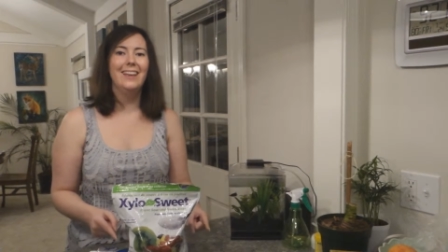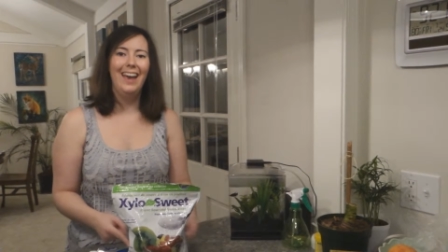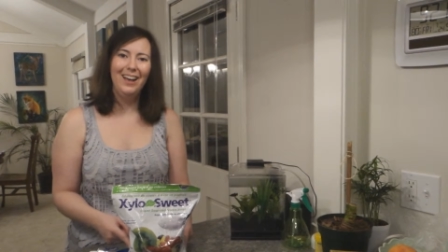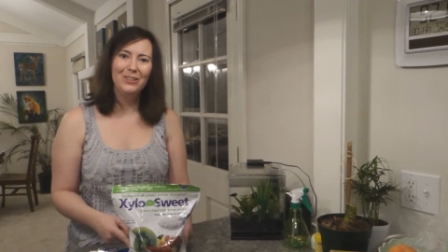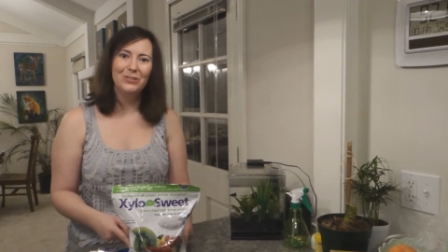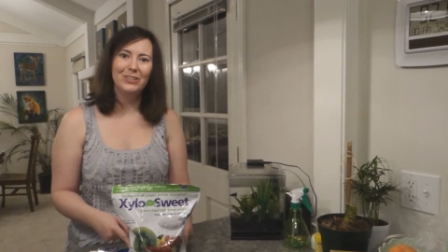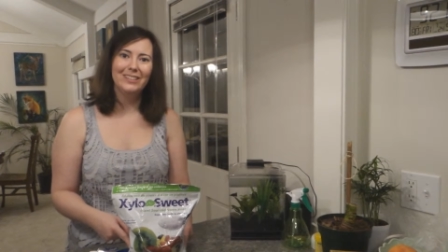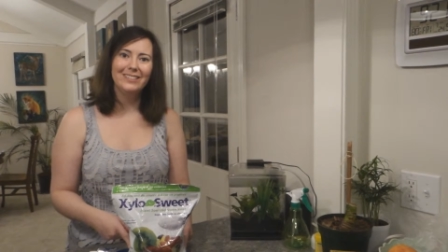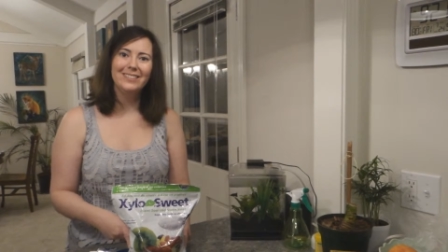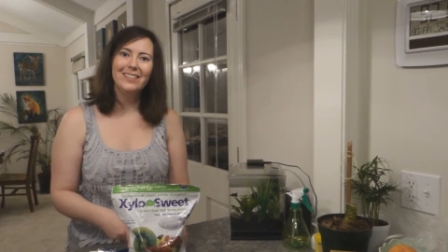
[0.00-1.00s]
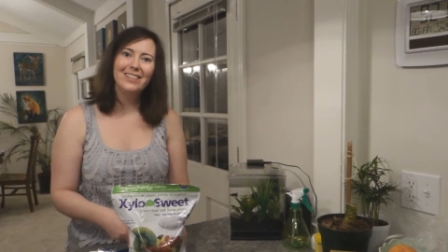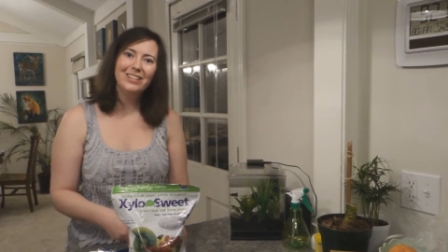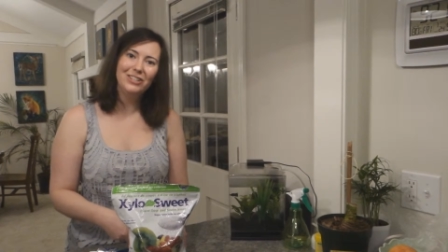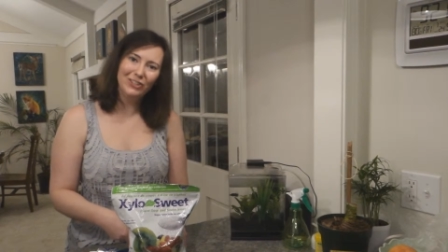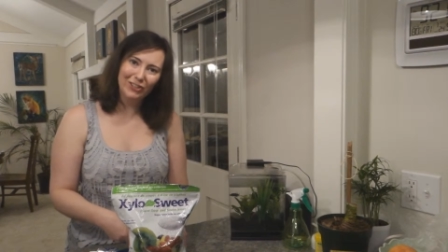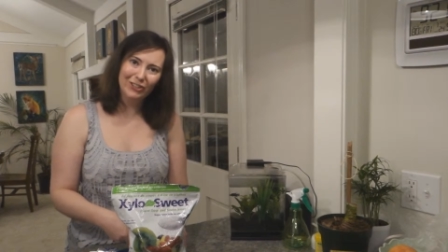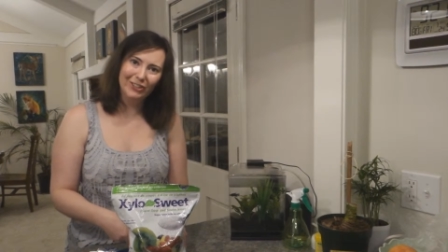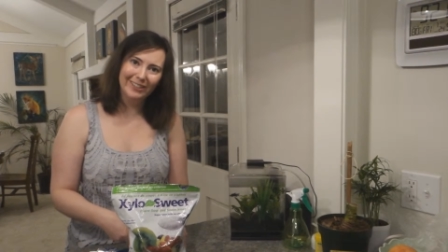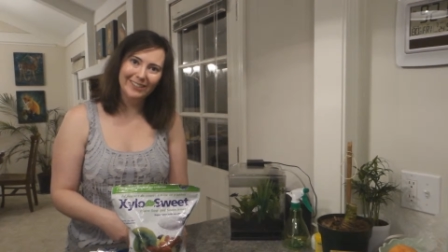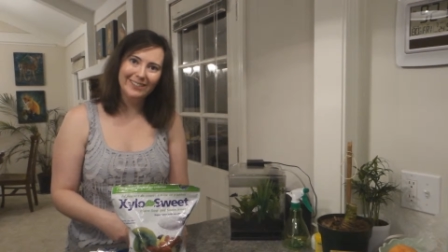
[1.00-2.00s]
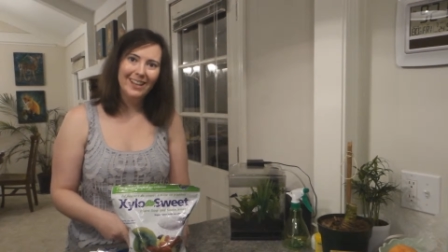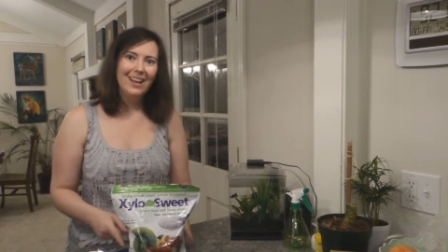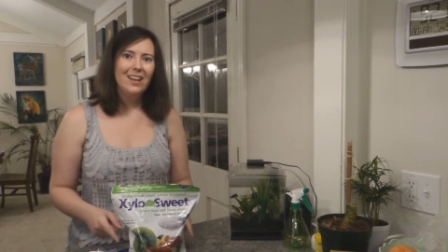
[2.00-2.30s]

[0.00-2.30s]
calories than sugar is.